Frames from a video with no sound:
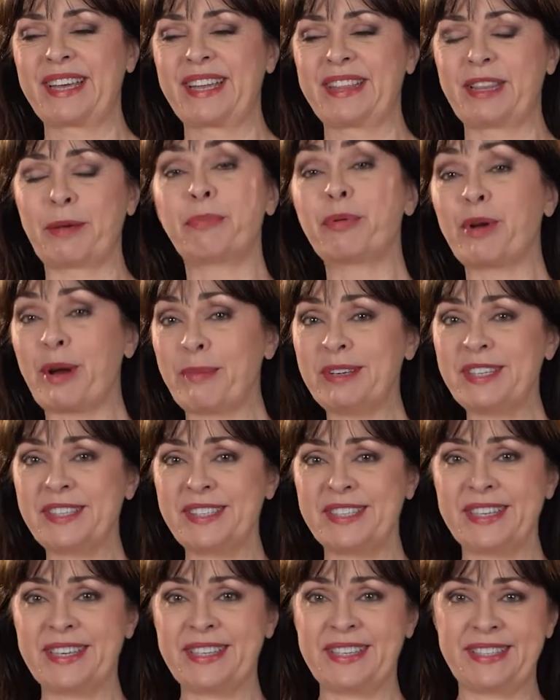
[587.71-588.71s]
the
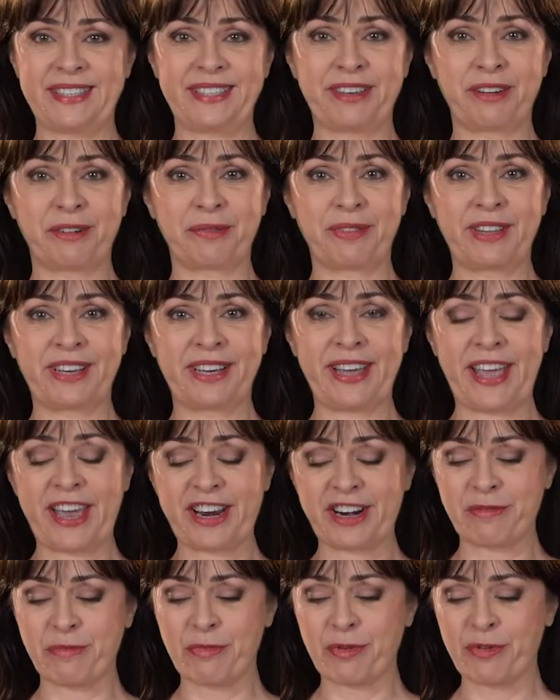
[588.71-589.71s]
premises of the
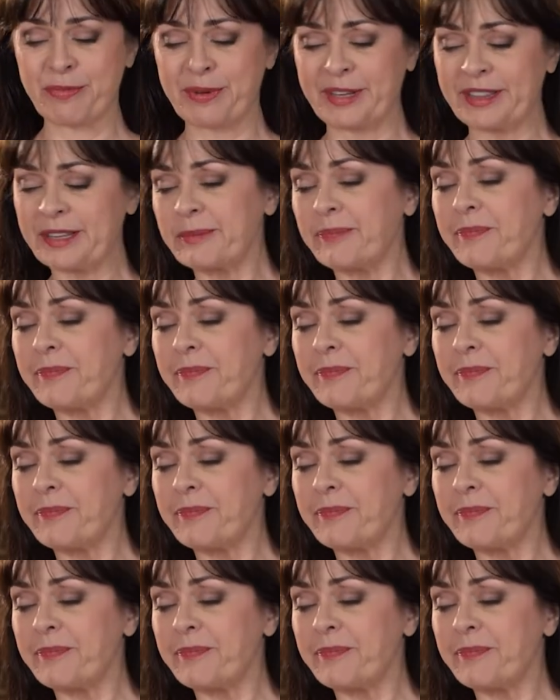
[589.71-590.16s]
hair movement.